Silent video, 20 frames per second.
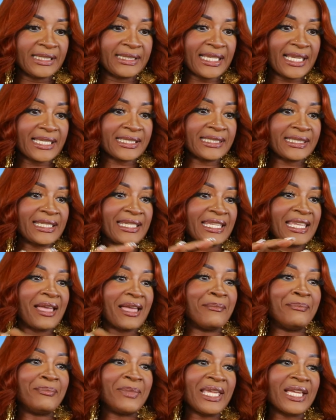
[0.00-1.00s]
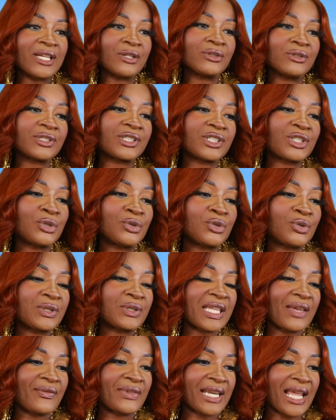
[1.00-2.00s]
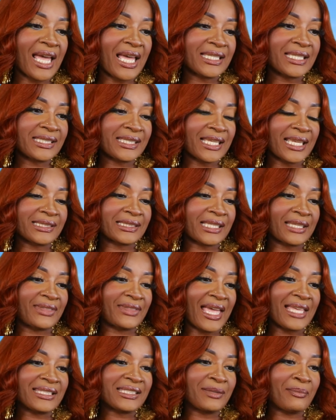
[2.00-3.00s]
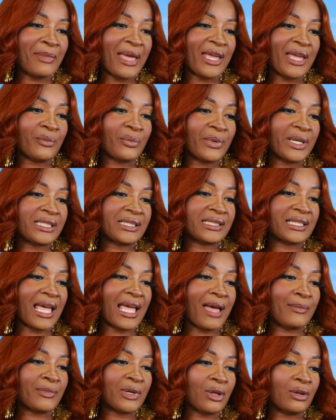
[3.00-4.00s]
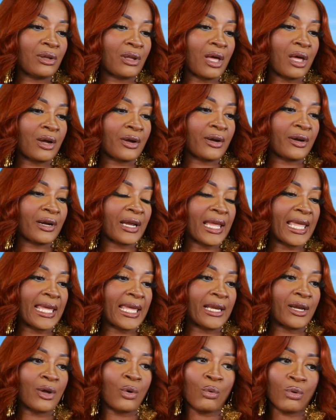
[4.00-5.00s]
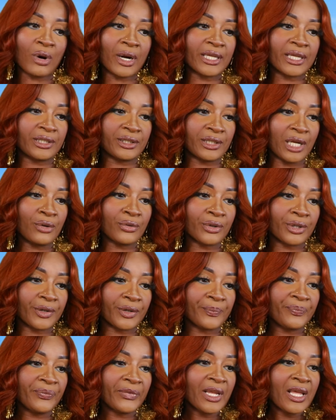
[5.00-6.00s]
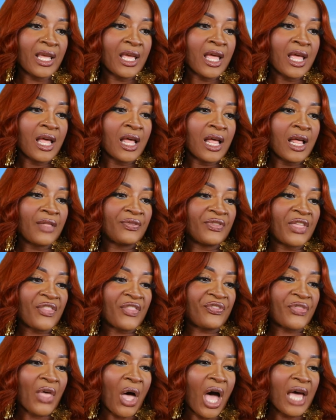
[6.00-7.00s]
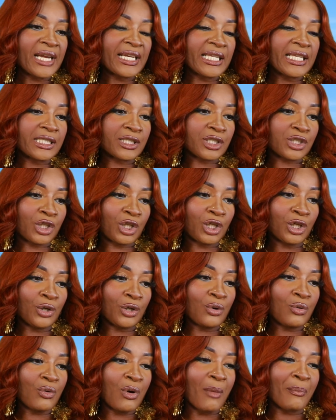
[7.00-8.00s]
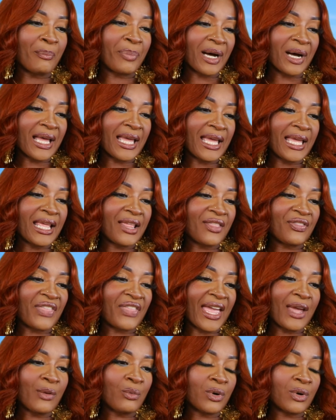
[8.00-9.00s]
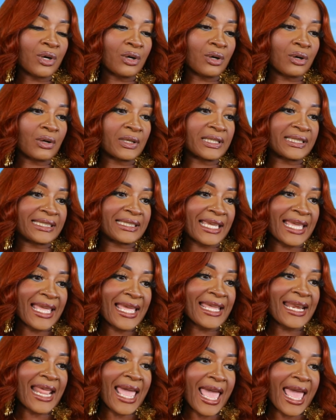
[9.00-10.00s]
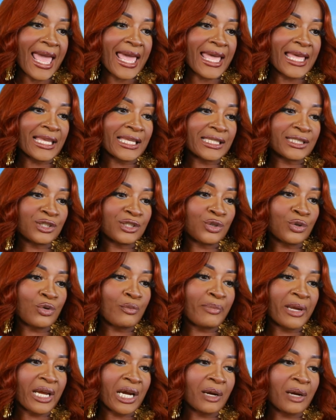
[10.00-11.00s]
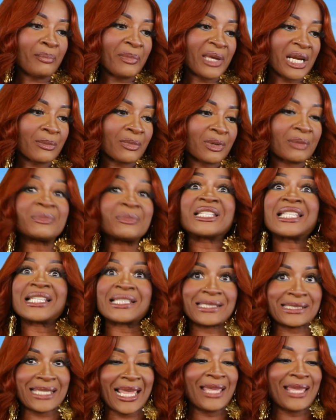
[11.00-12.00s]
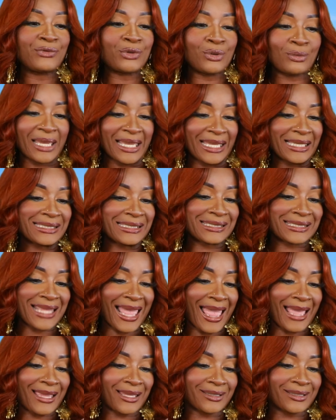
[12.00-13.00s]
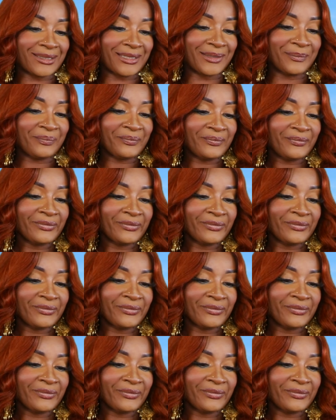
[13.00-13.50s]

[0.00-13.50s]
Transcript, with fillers: Destiny Mills 2279 says, that's the main reason I'm no longer an organ donor. The thought is cute, but they will dead ass do bare minimum to save you. Exactly.